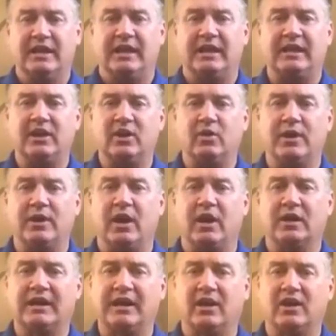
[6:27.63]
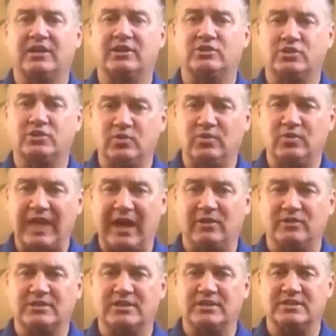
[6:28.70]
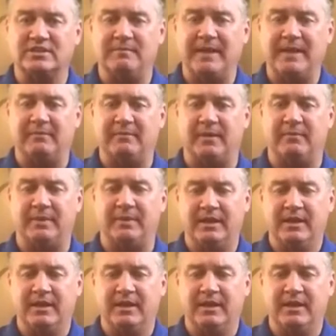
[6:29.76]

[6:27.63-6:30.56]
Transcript: And here we are carrying 2,000 as a minimum,